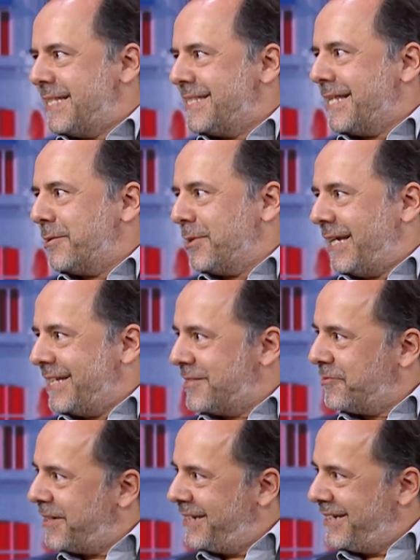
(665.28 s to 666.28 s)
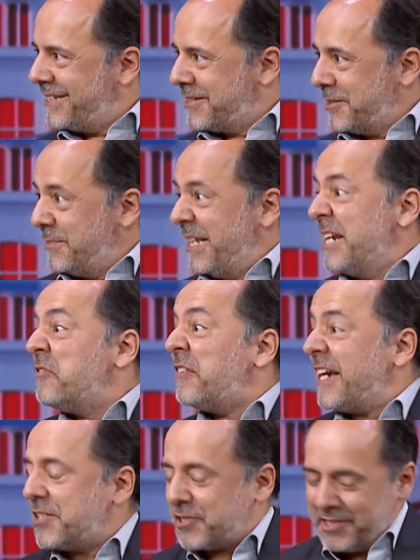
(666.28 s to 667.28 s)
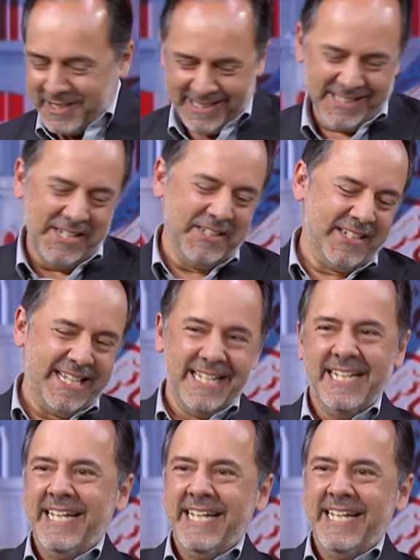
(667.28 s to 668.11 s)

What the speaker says: it sound like it's going to be an infection. Okay.